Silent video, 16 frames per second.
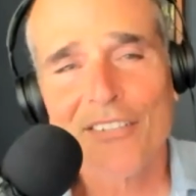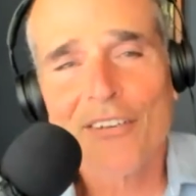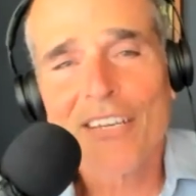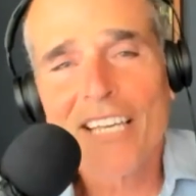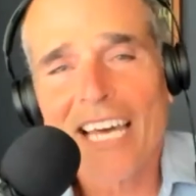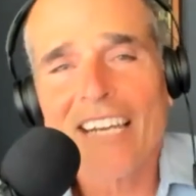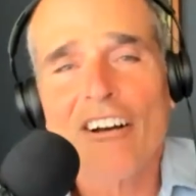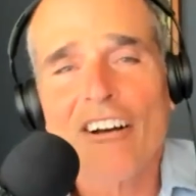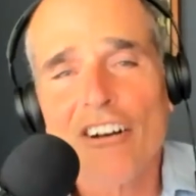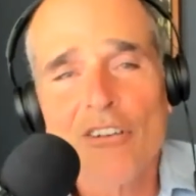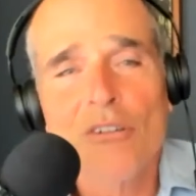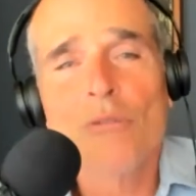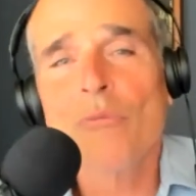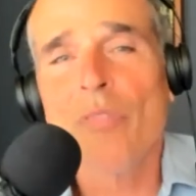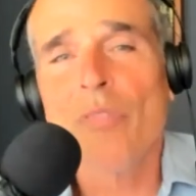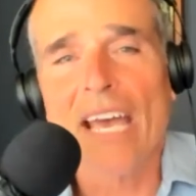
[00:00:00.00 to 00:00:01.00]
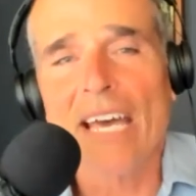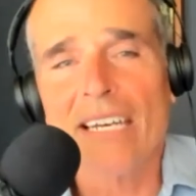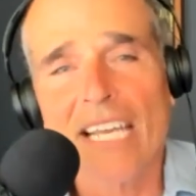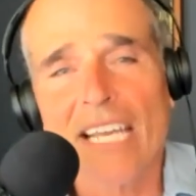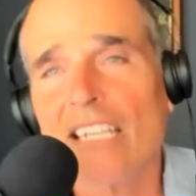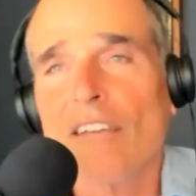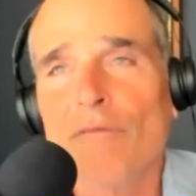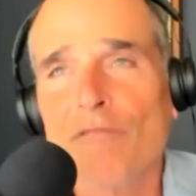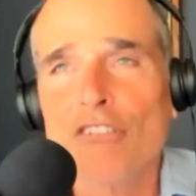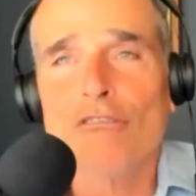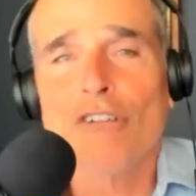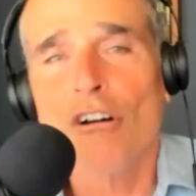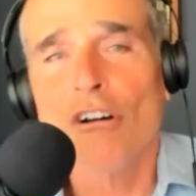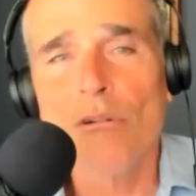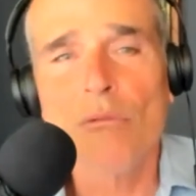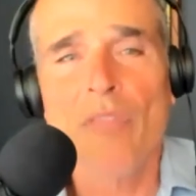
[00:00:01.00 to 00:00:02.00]
you, got to own that. And if
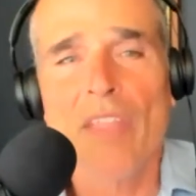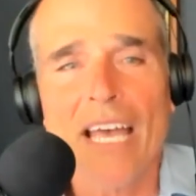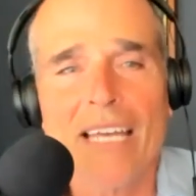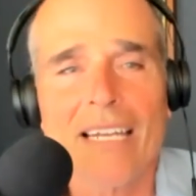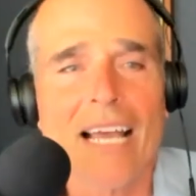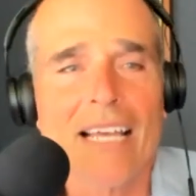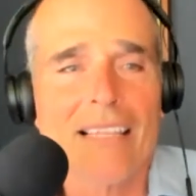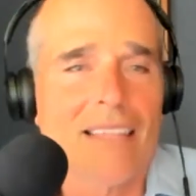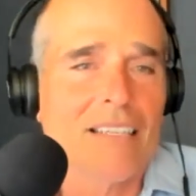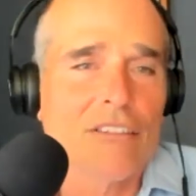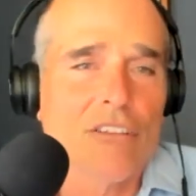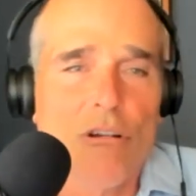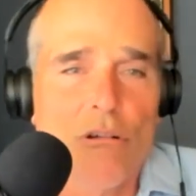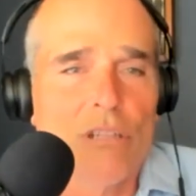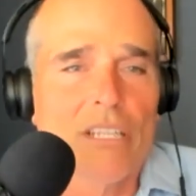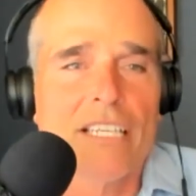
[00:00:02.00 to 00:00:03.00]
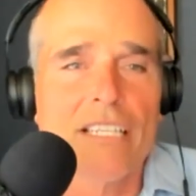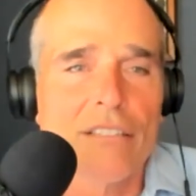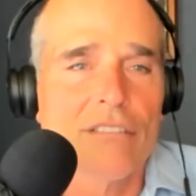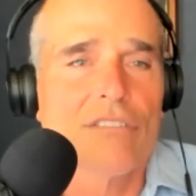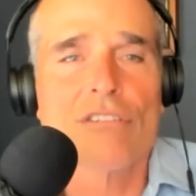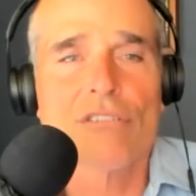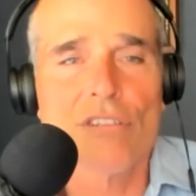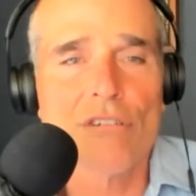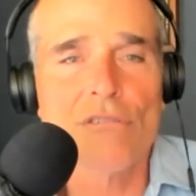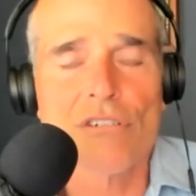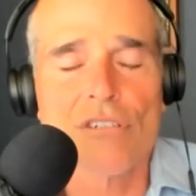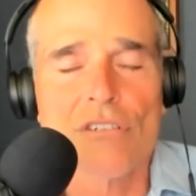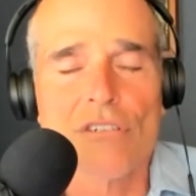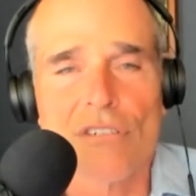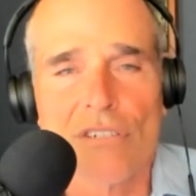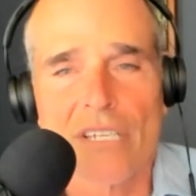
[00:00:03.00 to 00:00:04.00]
you own that, I think the whole
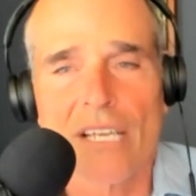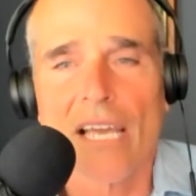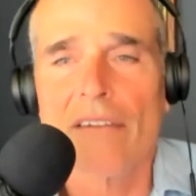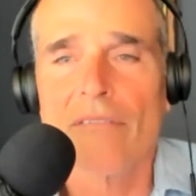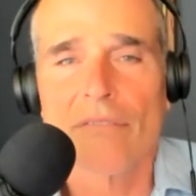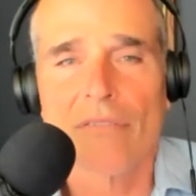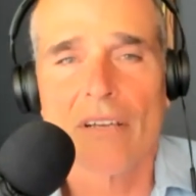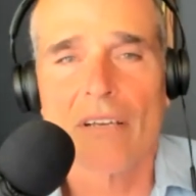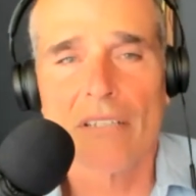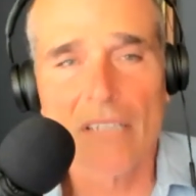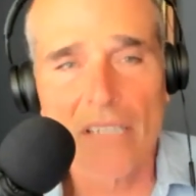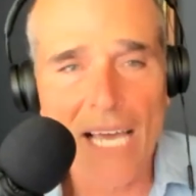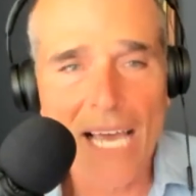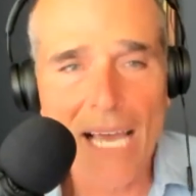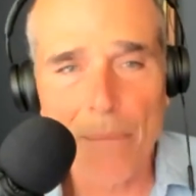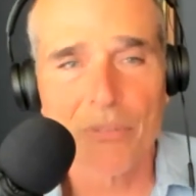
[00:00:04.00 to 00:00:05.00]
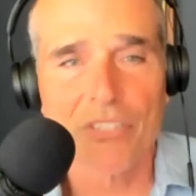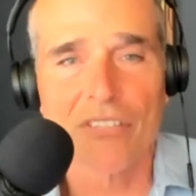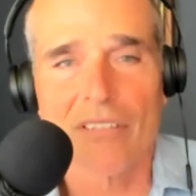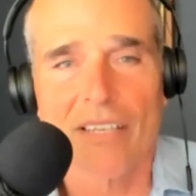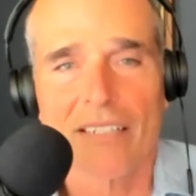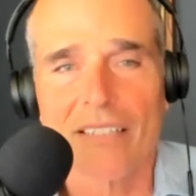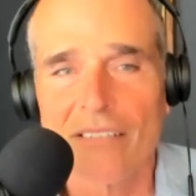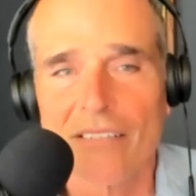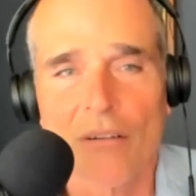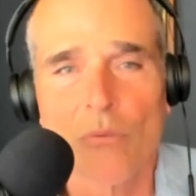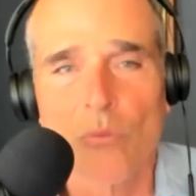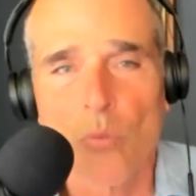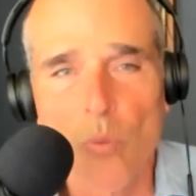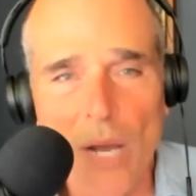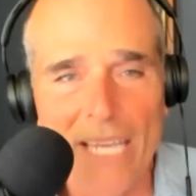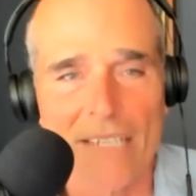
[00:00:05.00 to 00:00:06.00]
institution just kind of collapses on its
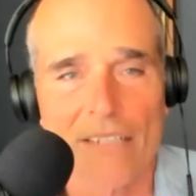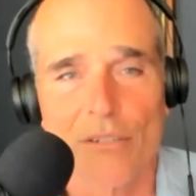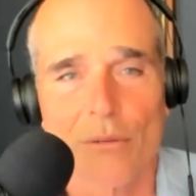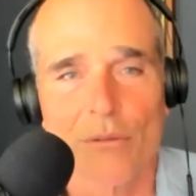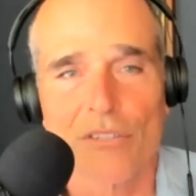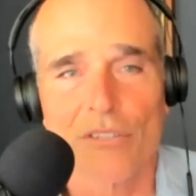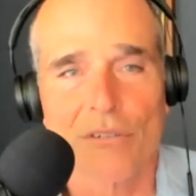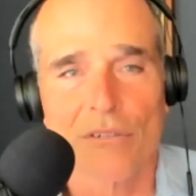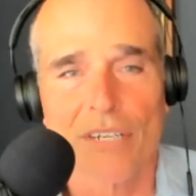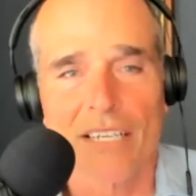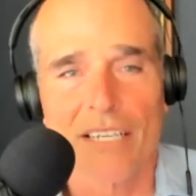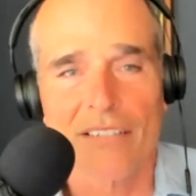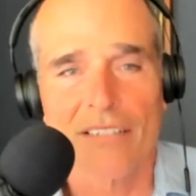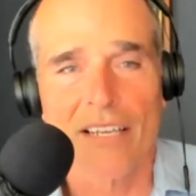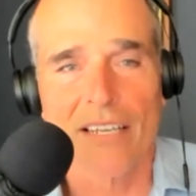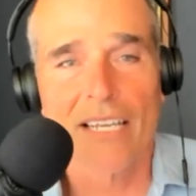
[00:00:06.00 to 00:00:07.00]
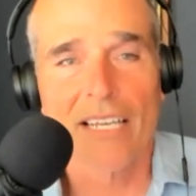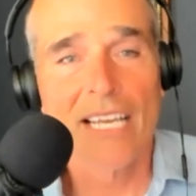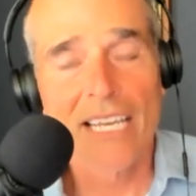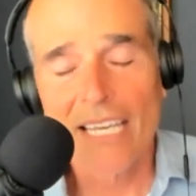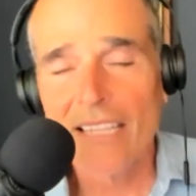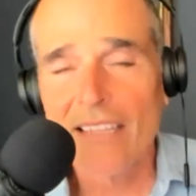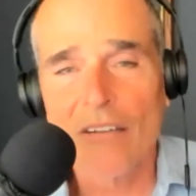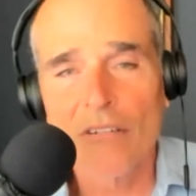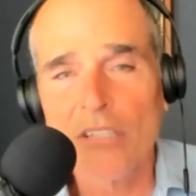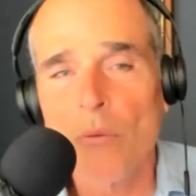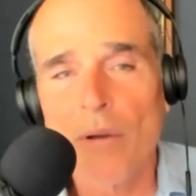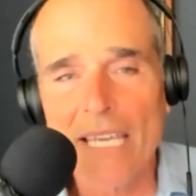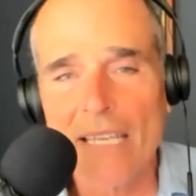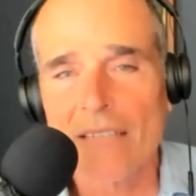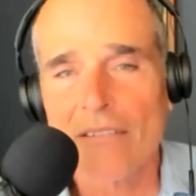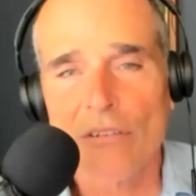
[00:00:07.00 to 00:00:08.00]
own weight to a certain extent. The only
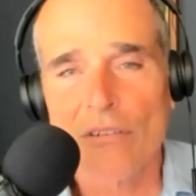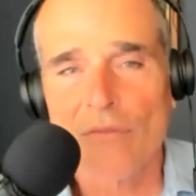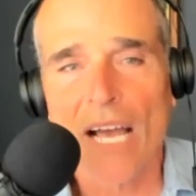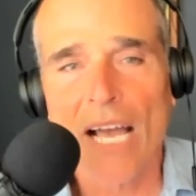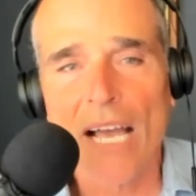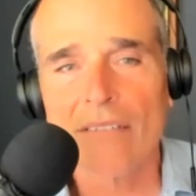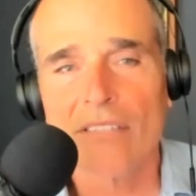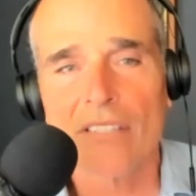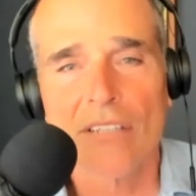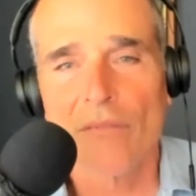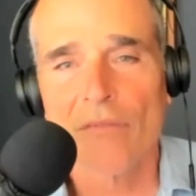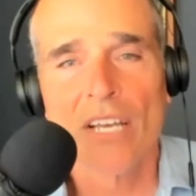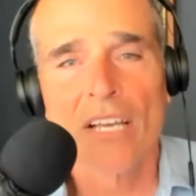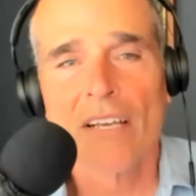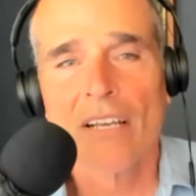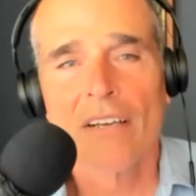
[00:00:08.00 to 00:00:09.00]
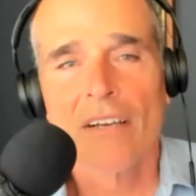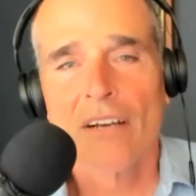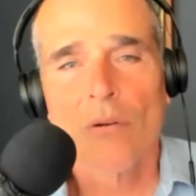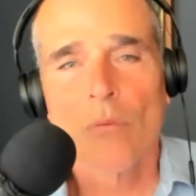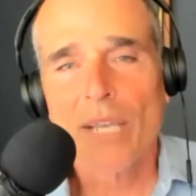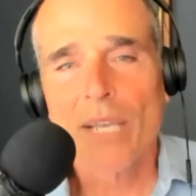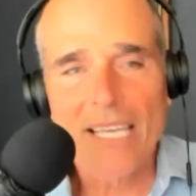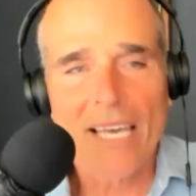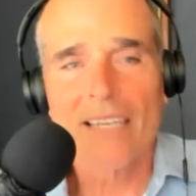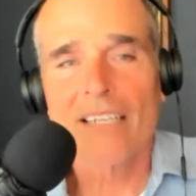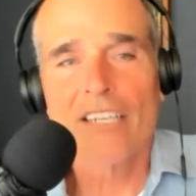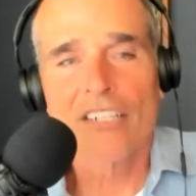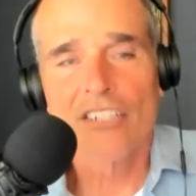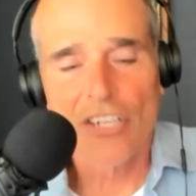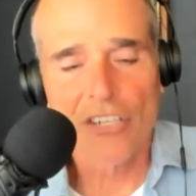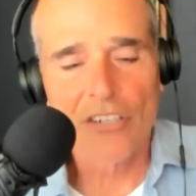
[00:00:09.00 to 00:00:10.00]
way it survives is if we kind of
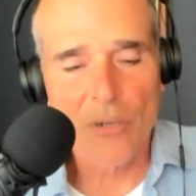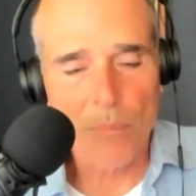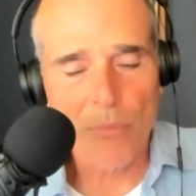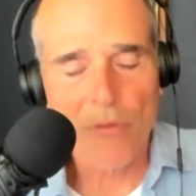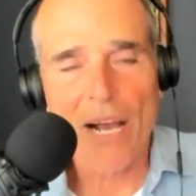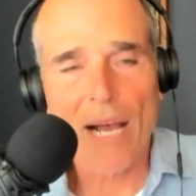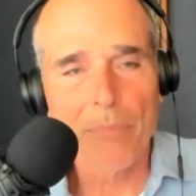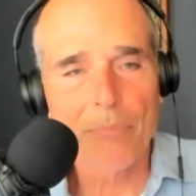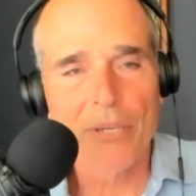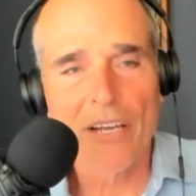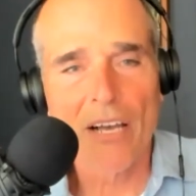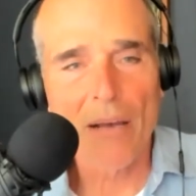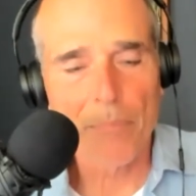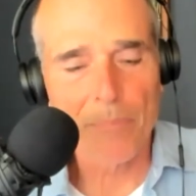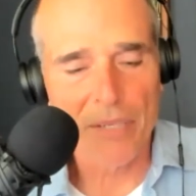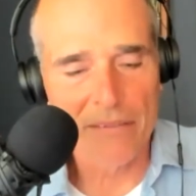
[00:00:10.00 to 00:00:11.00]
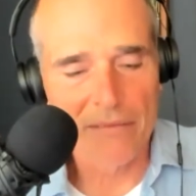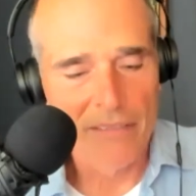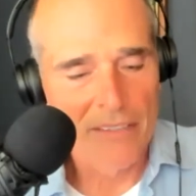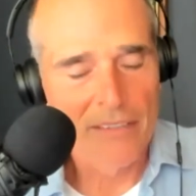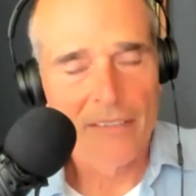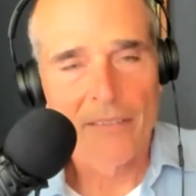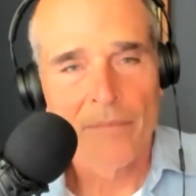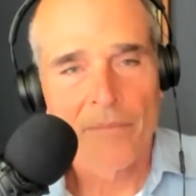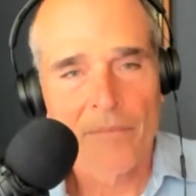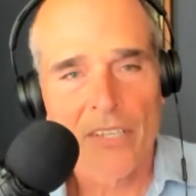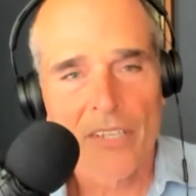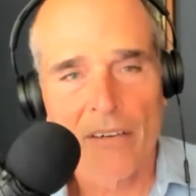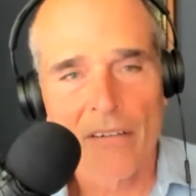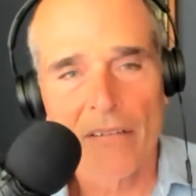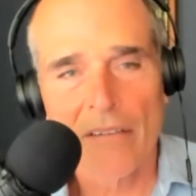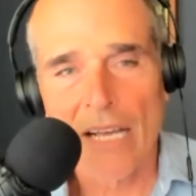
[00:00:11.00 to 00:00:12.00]
continue to prop it up. And,
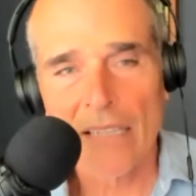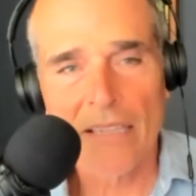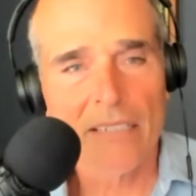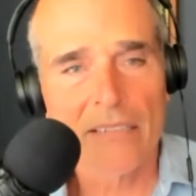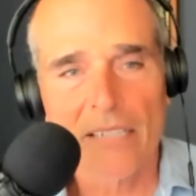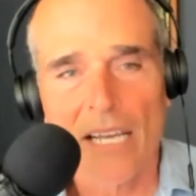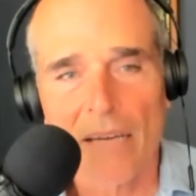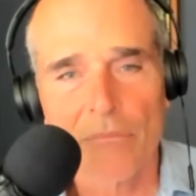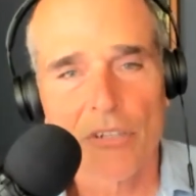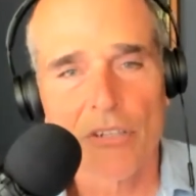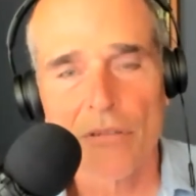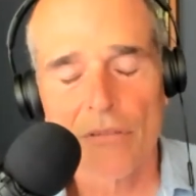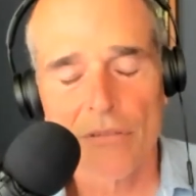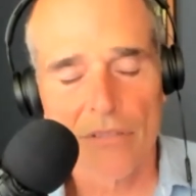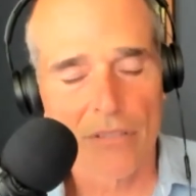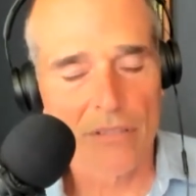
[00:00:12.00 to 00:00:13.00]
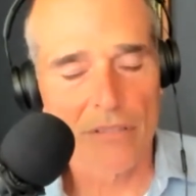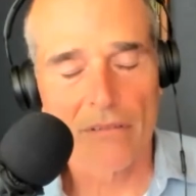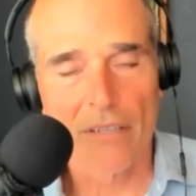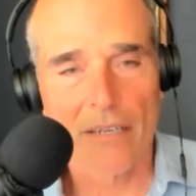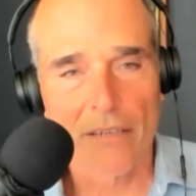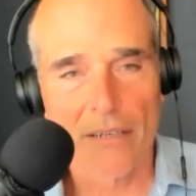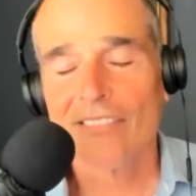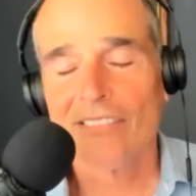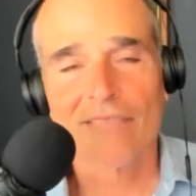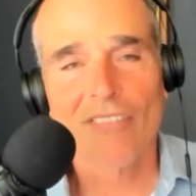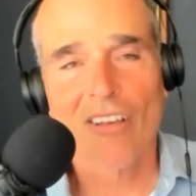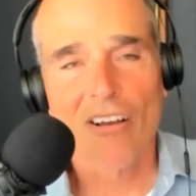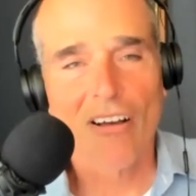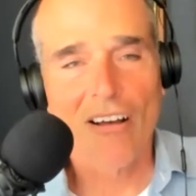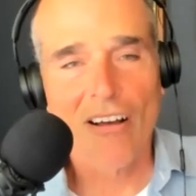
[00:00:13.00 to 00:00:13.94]
you know, I think Tom Cruise is, is an